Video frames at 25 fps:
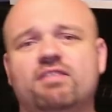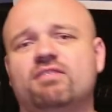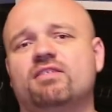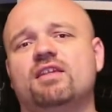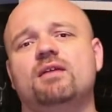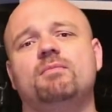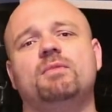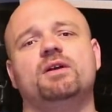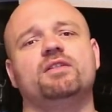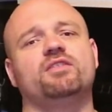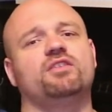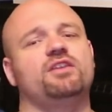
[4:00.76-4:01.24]

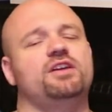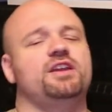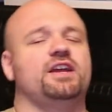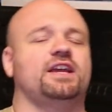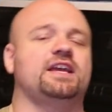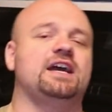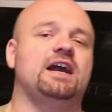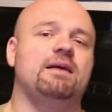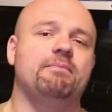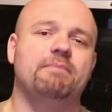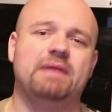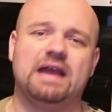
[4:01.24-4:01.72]
someone's going to
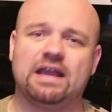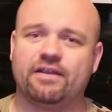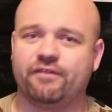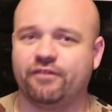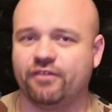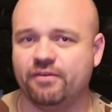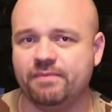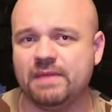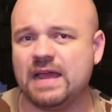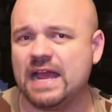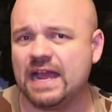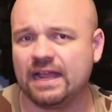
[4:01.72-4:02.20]
come back
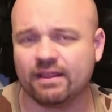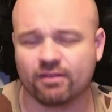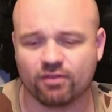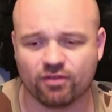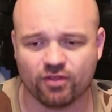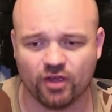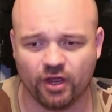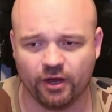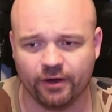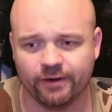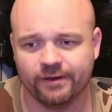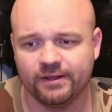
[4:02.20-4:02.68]
from that.
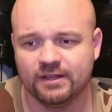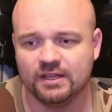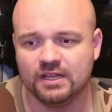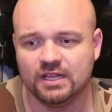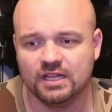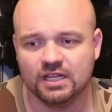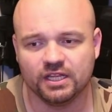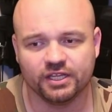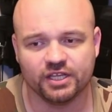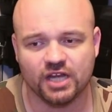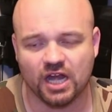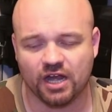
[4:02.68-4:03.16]
So,
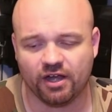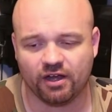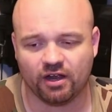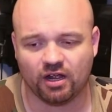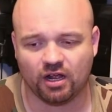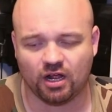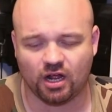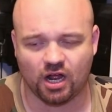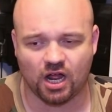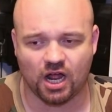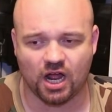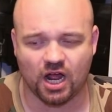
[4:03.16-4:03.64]
you know,
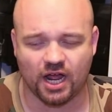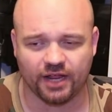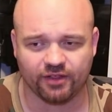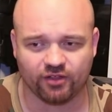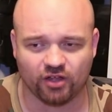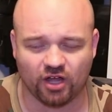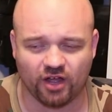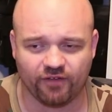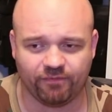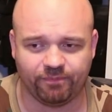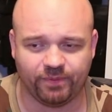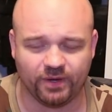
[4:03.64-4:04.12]

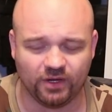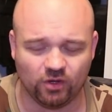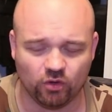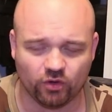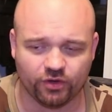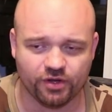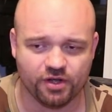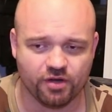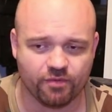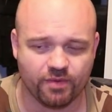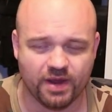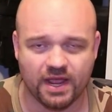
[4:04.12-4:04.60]
I've been
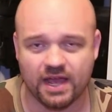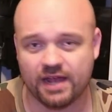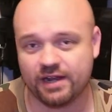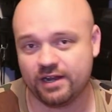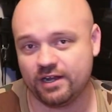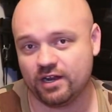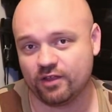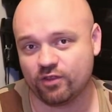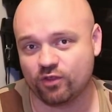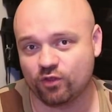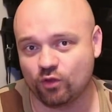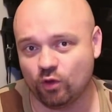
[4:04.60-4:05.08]
looking around
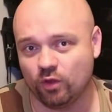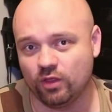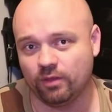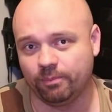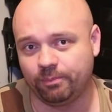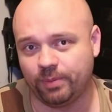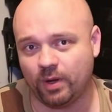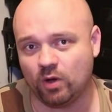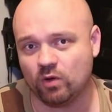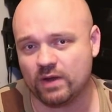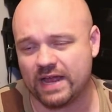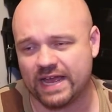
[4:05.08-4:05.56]
and I saw the
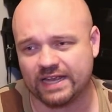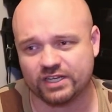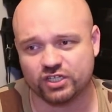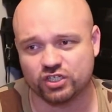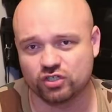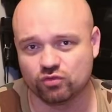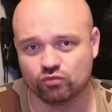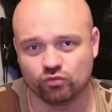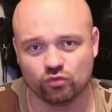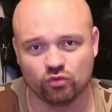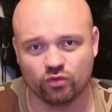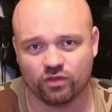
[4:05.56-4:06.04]
bolt
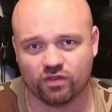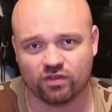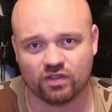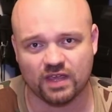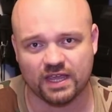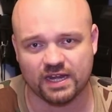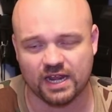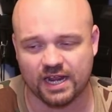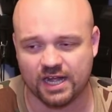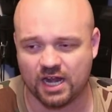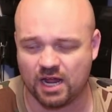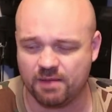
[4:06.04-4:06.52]
action rule
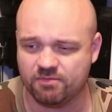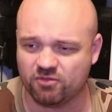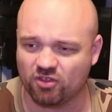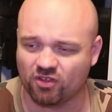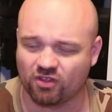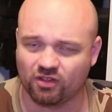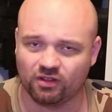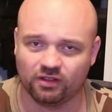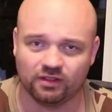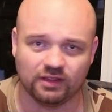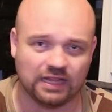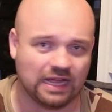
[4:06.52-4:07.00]
set and I'm
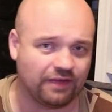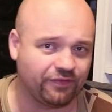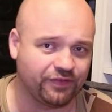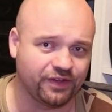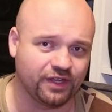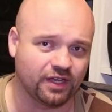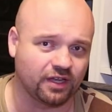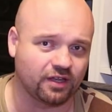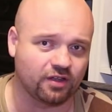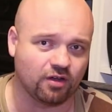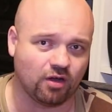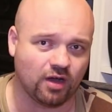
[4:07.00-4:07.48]
just
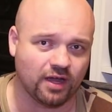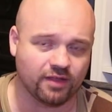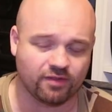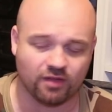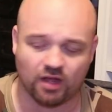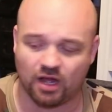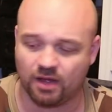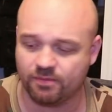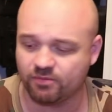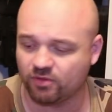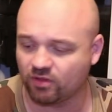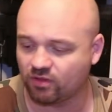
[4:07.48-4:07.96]
loving it, guys.
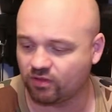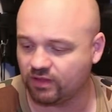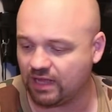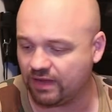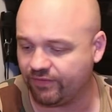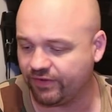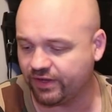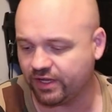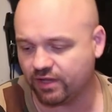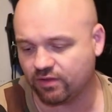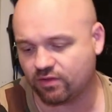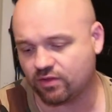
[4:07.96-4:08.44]
I'm just
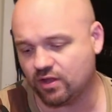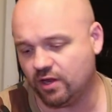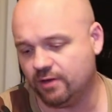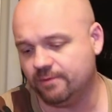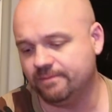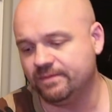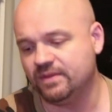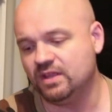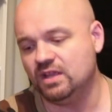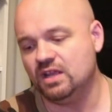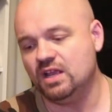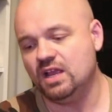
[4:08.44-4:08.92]
loving it. So,
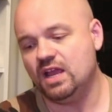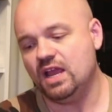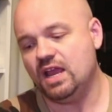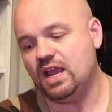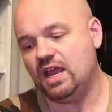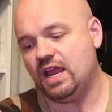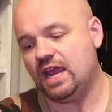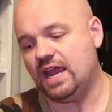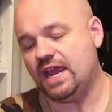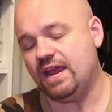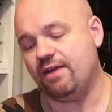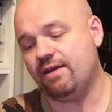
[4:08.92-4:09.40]

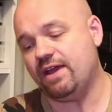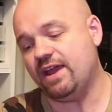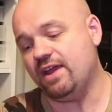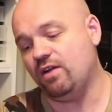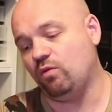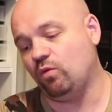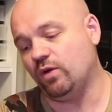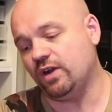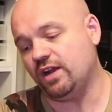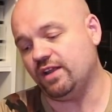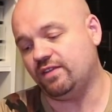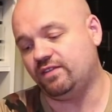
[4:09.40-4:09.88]
anyway,
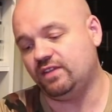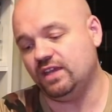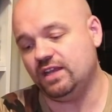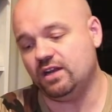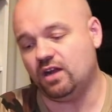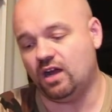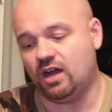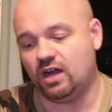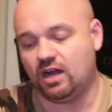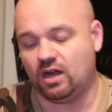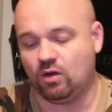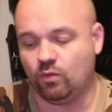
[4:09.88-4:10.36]
what I did,
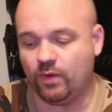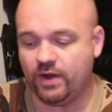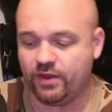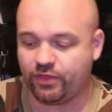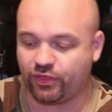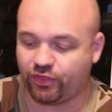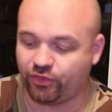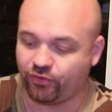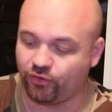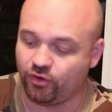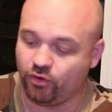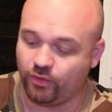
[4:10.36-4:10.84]
I went
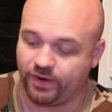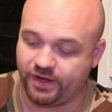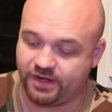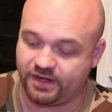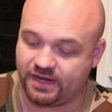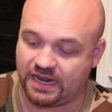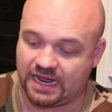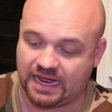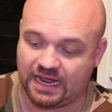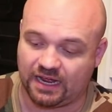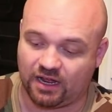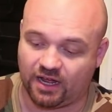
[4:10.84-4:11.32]
through and
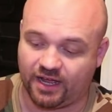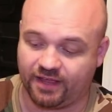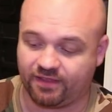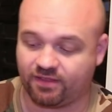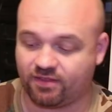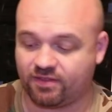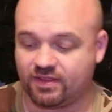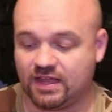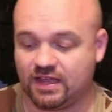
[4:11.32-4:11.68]
I